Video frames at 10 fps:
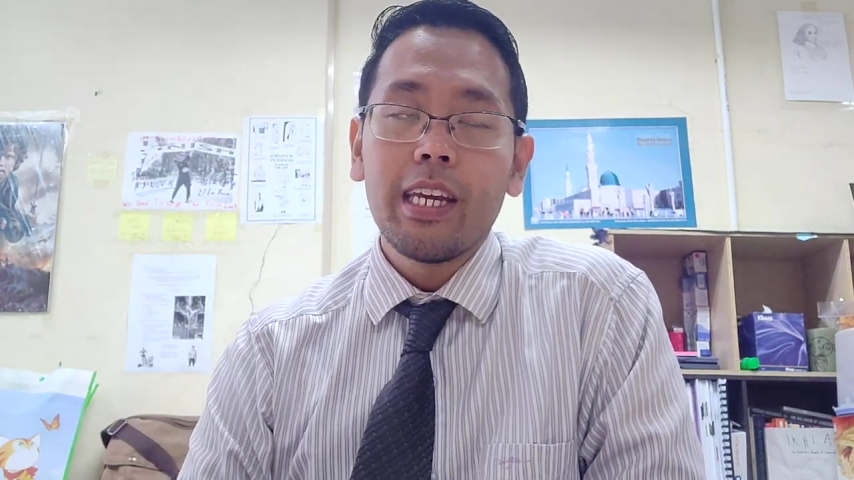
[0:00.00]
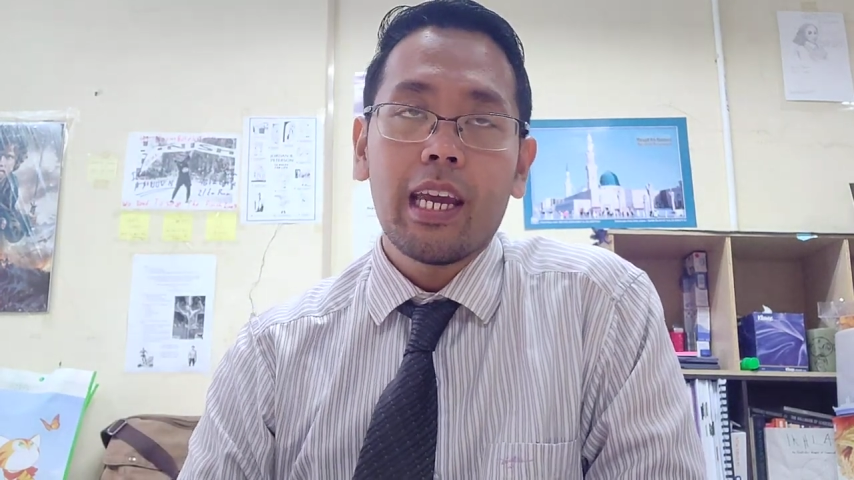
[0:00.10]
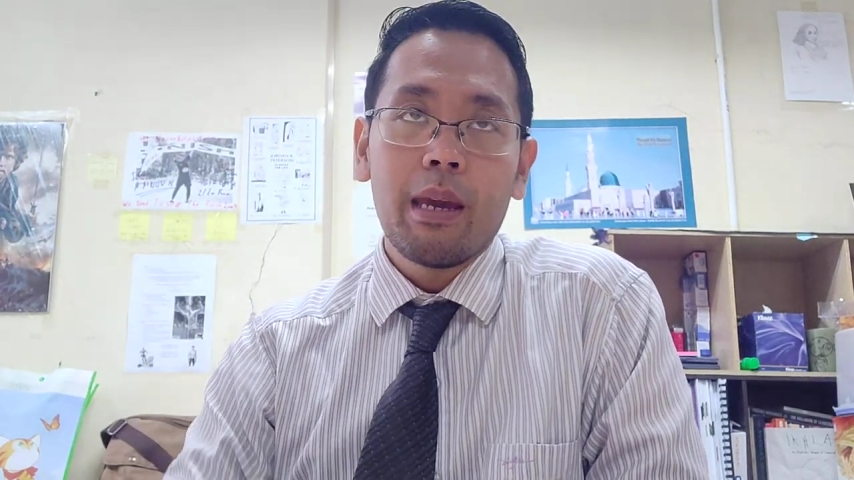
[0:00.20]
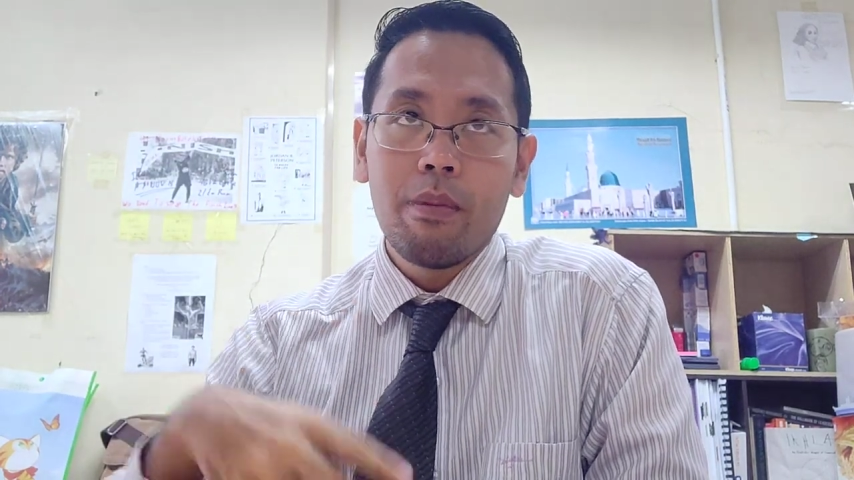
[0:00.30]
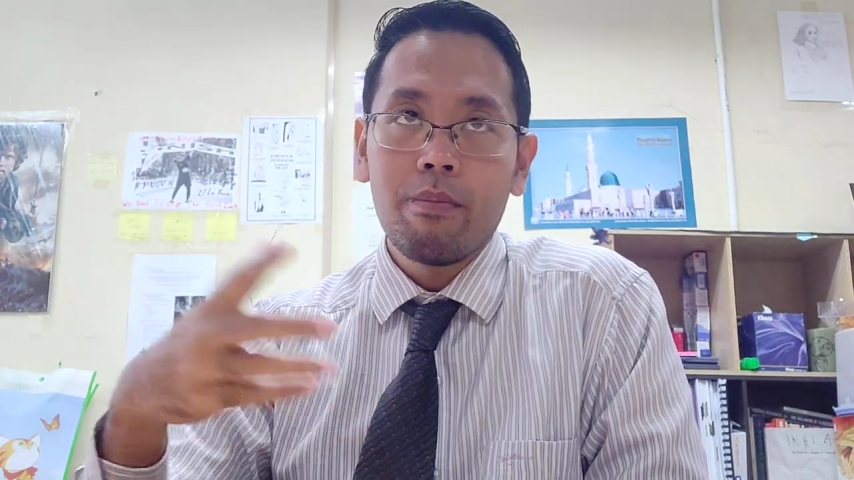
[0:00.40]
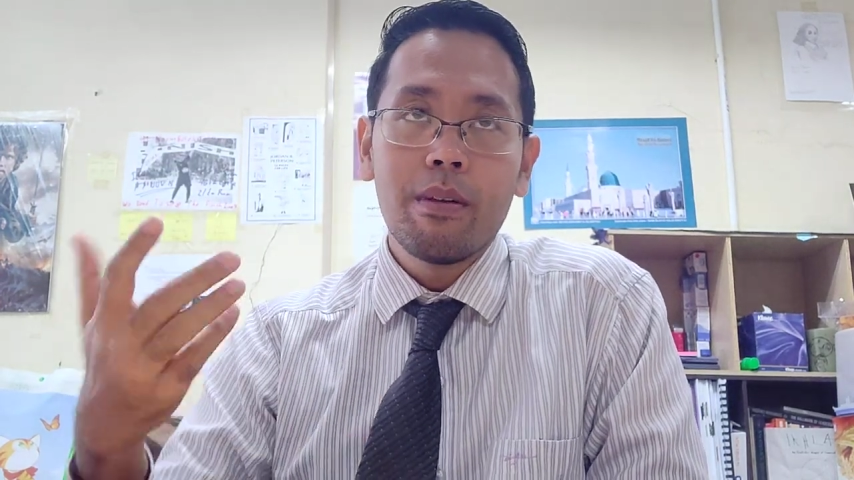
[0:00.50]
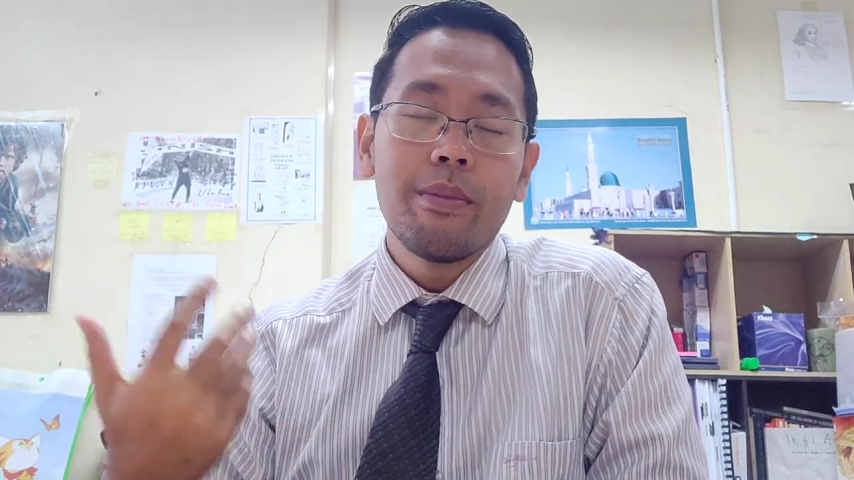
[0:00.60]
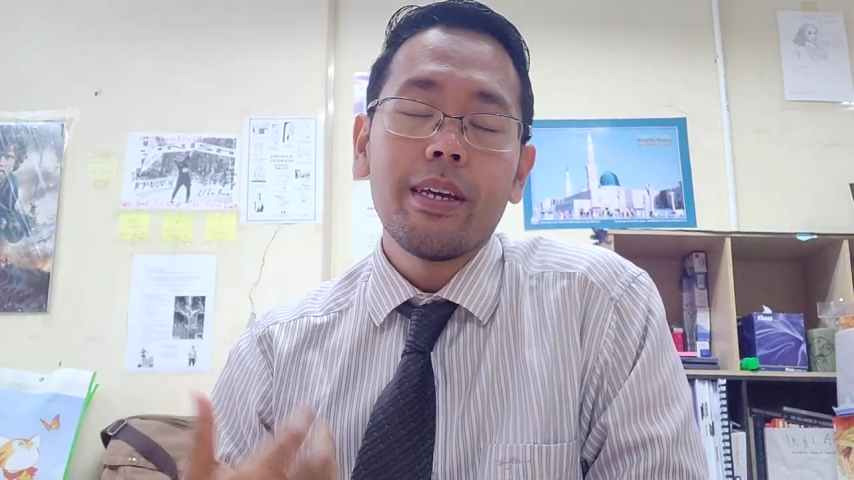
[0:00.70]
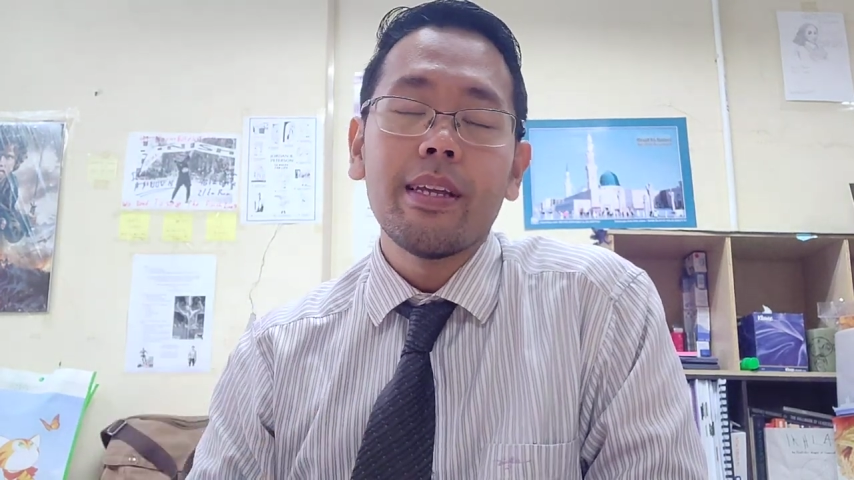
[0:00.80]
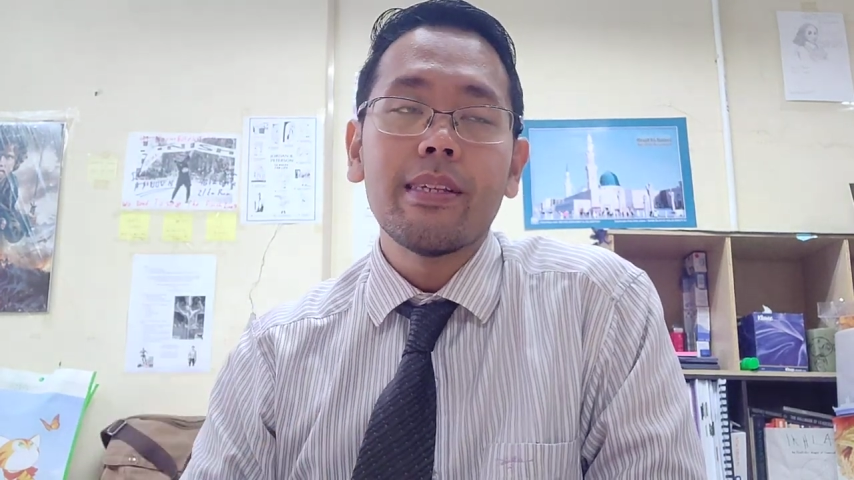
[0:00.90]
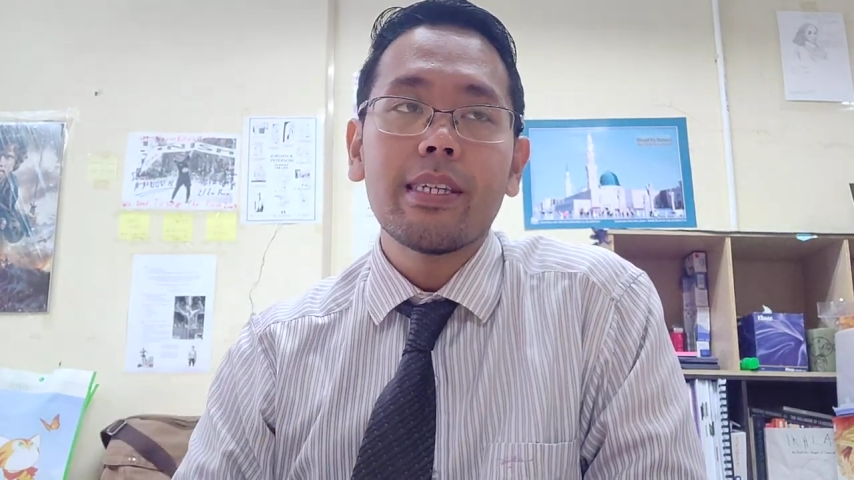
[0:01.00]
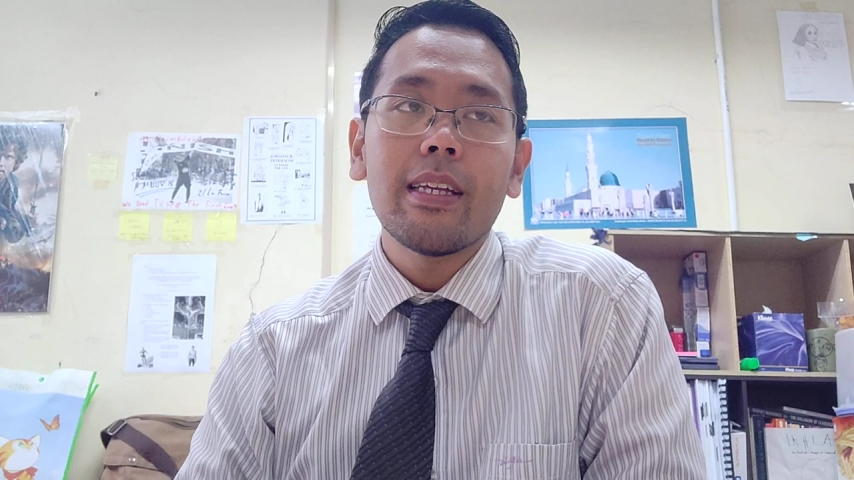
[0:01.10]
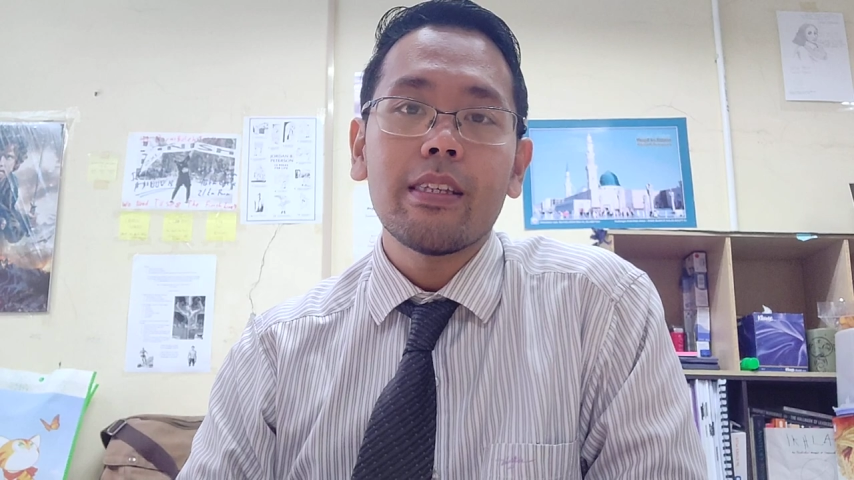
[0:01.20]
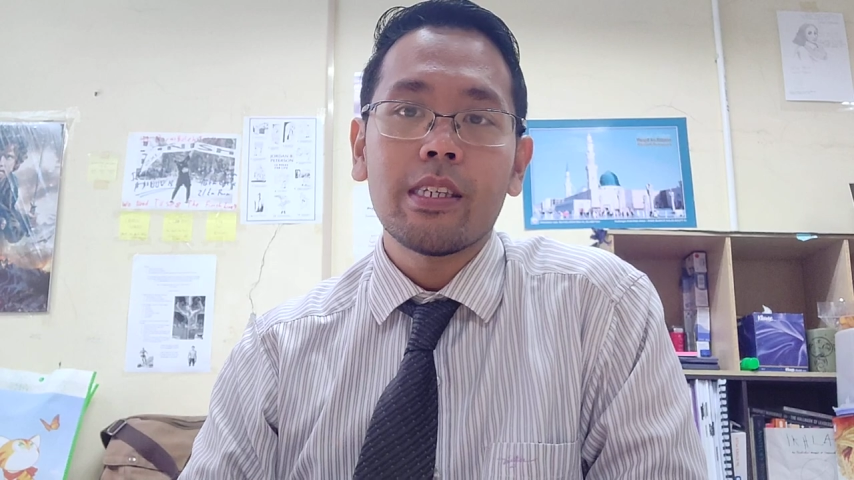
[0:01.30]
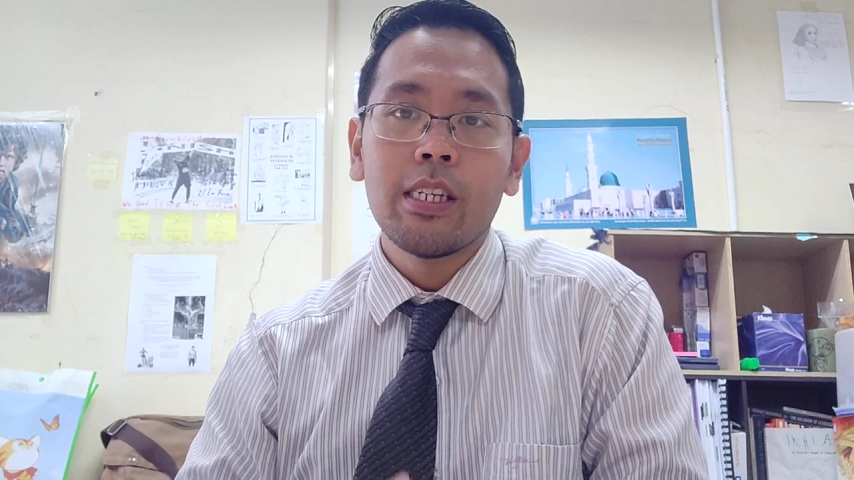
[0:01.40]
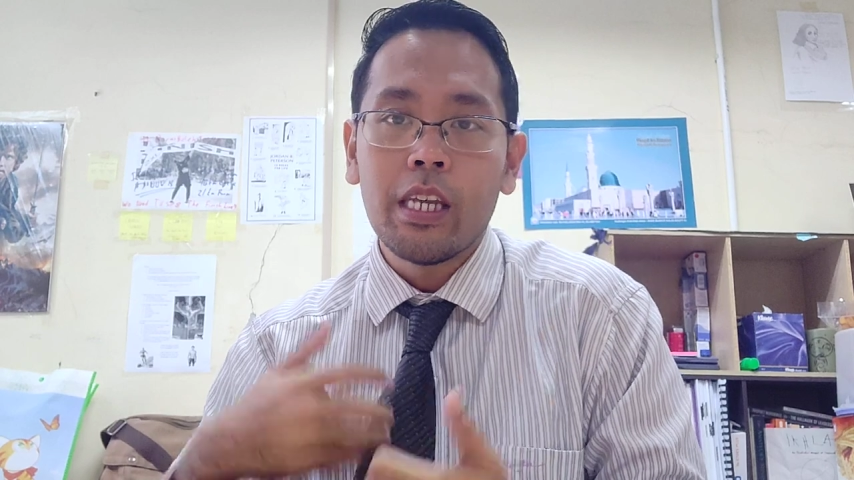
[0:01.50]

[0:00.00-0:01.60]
He came and meet me and said, "Sir,